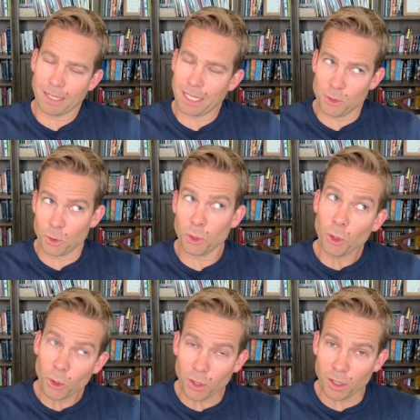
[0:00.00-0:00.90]
You
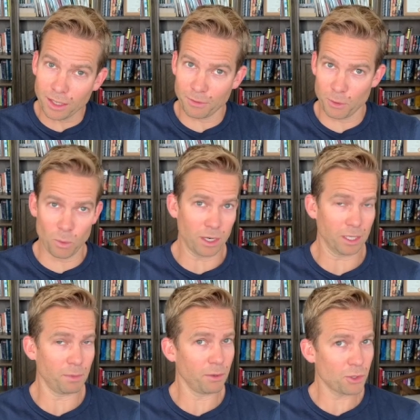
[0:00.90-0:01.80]
could, if you wanted
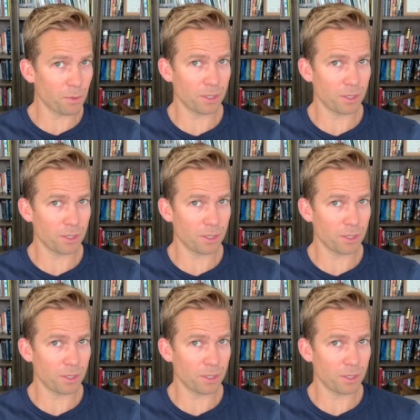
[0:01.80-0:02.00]
to be super